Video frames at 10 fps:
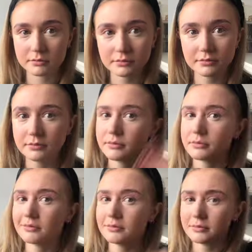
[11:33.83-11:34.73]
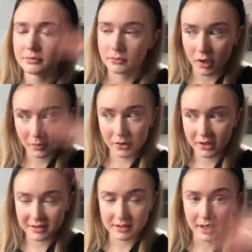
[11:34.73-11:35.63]
Mm. Oh my god,
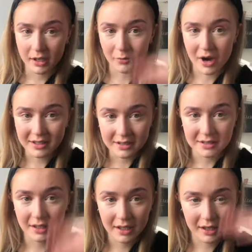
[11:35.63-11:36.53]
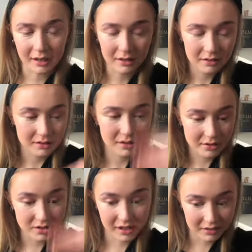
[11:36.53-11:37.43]
it's stinging. Why is it stinging? Did I
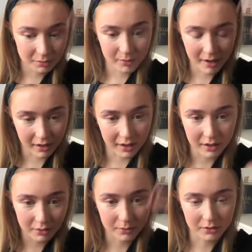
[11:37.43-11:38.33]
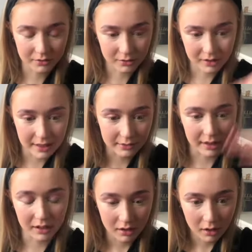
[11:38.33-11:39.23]
just get some in my eye? Oh my god, it's gone
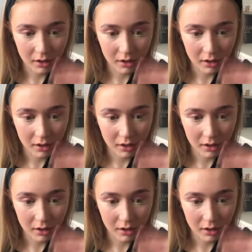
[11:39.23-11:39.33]
cloudy.